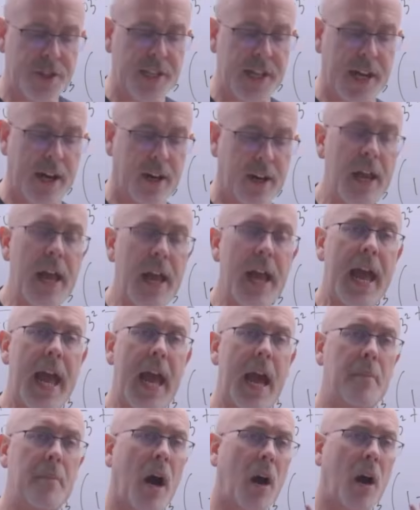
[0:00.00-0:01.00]
there
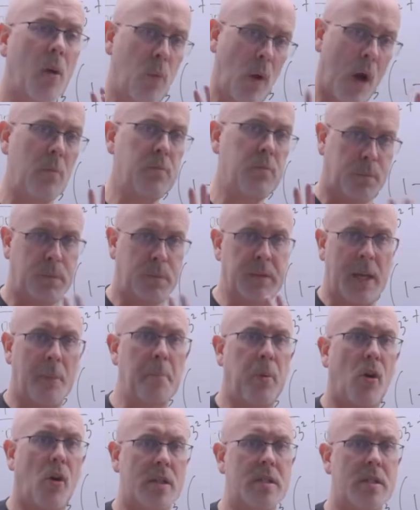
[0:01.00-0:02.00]
are the
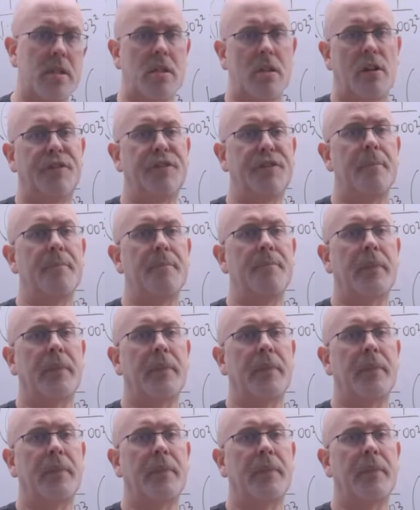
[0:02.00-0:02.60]
important stuff.